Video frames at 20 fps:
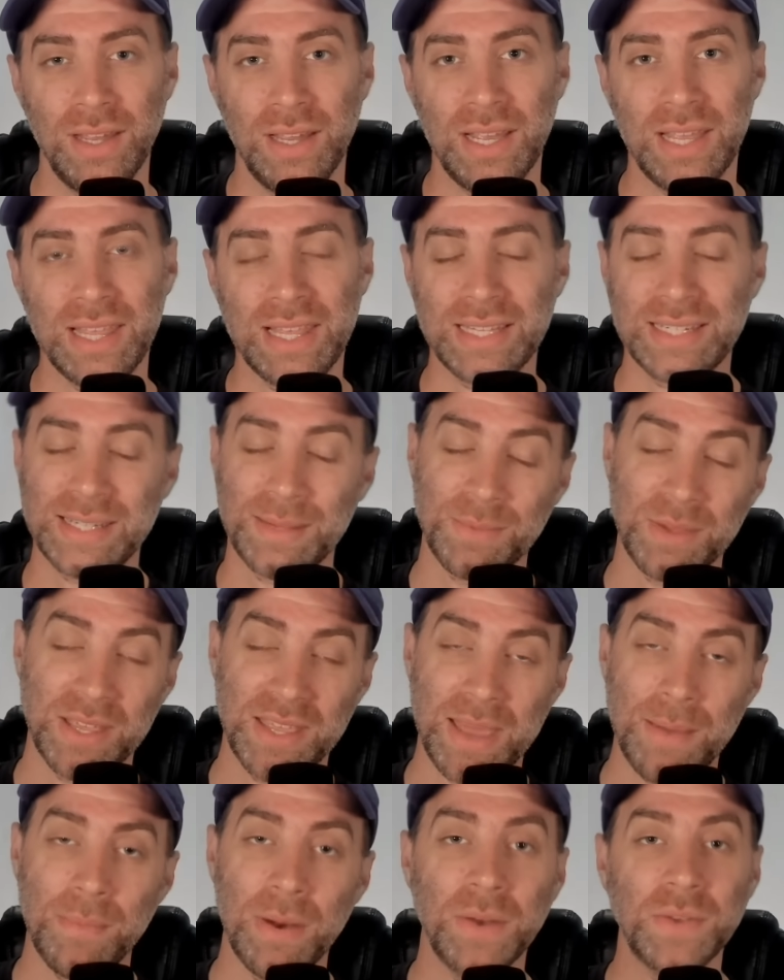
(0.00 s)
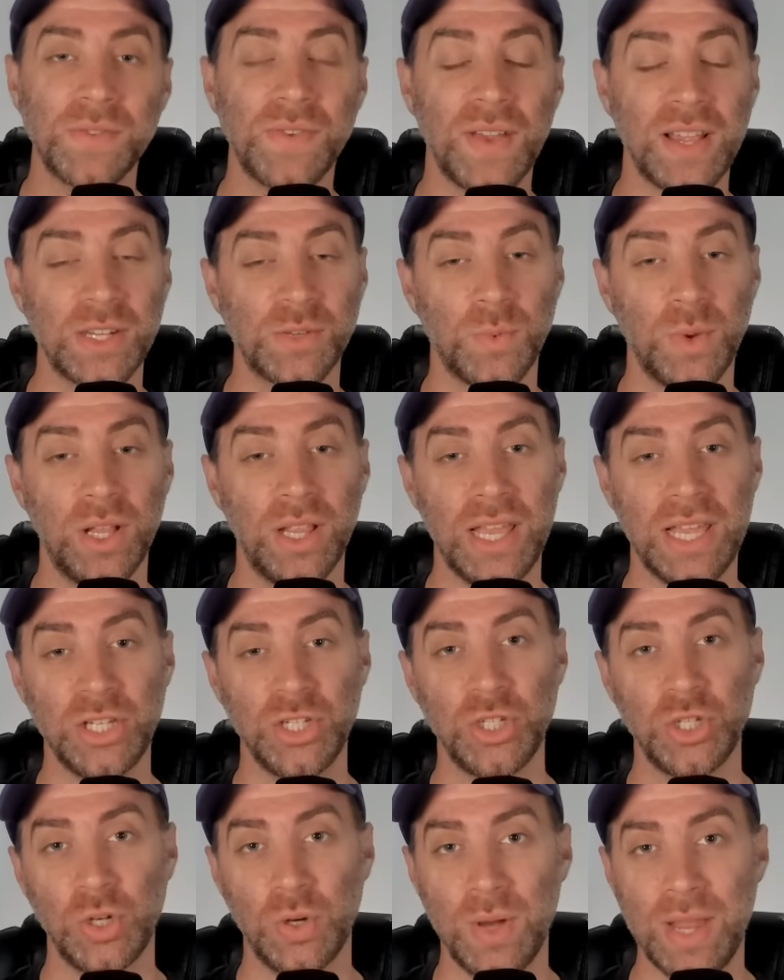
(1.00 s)
I think it's something that Buffs fans will
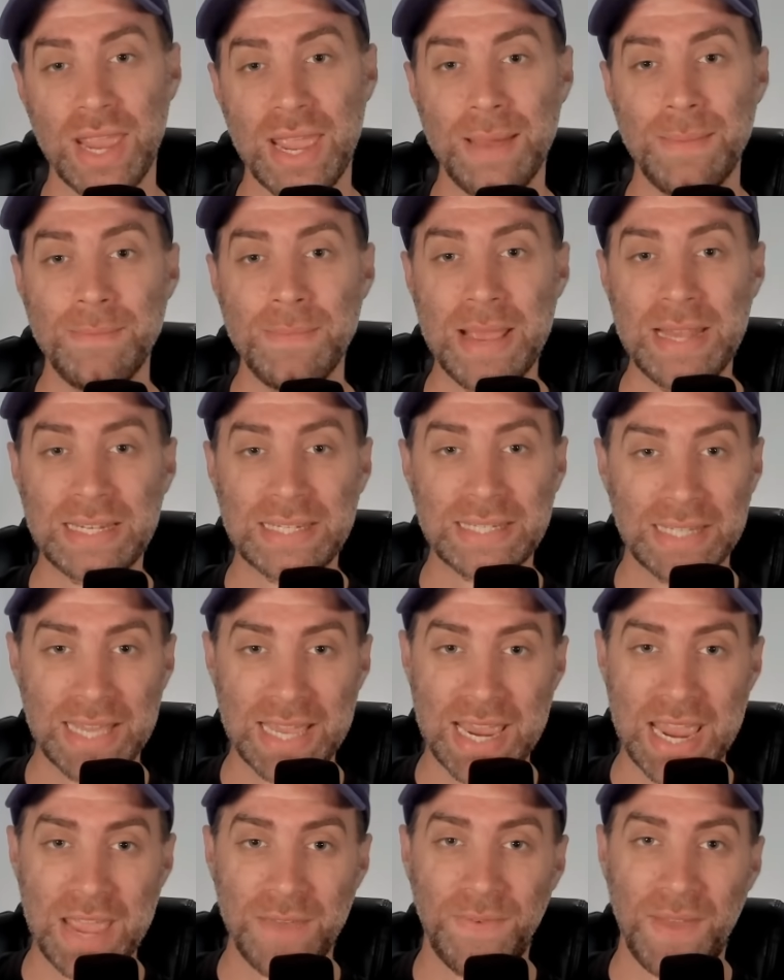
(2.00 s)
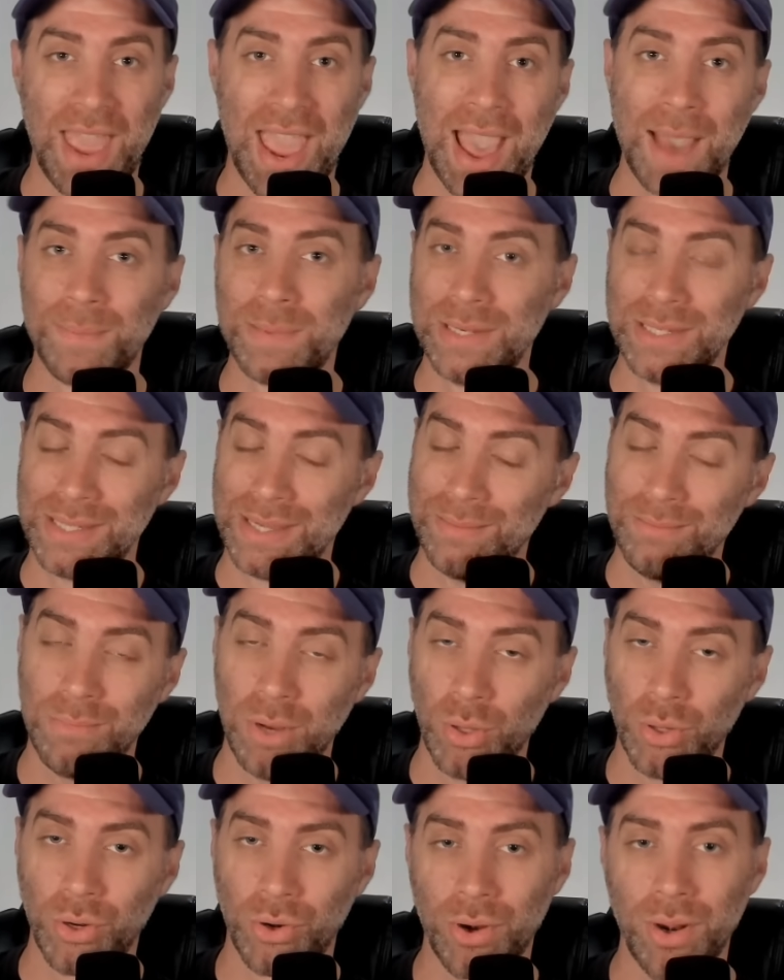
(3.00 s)
enjoy immensely if it happens in
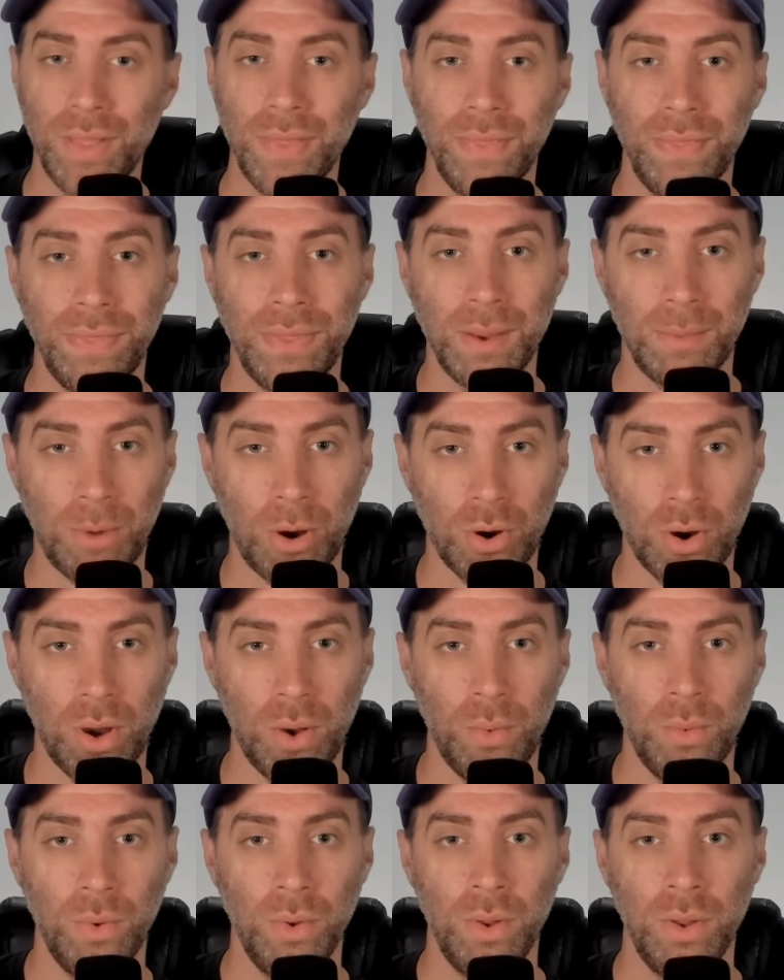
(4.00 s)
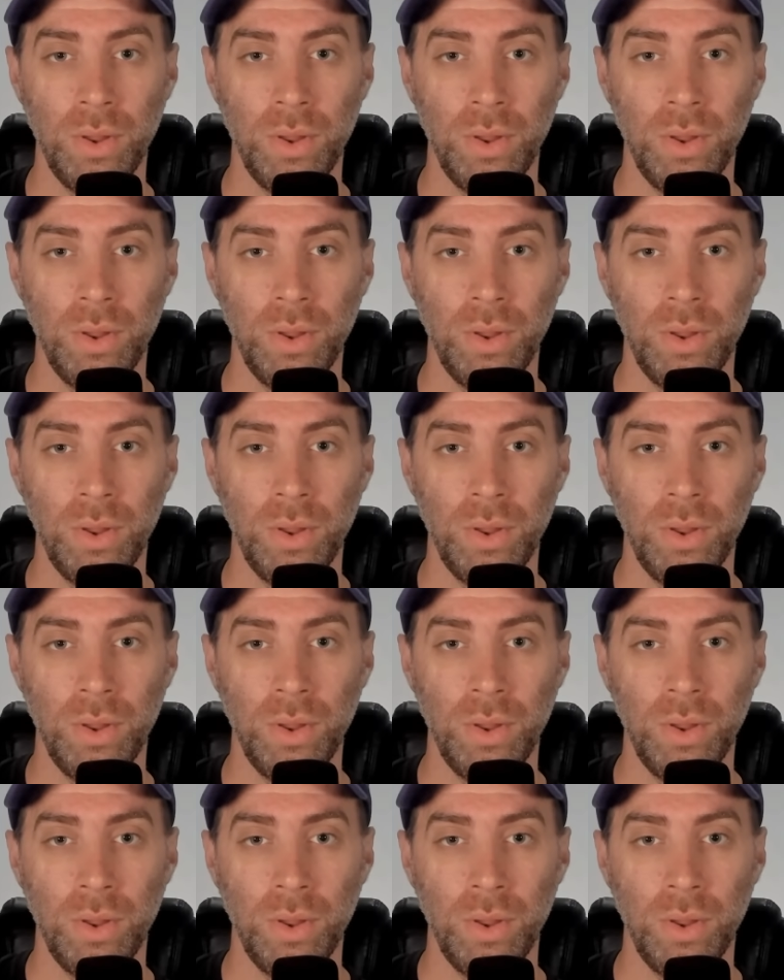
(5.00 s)
Boulder tomorrow.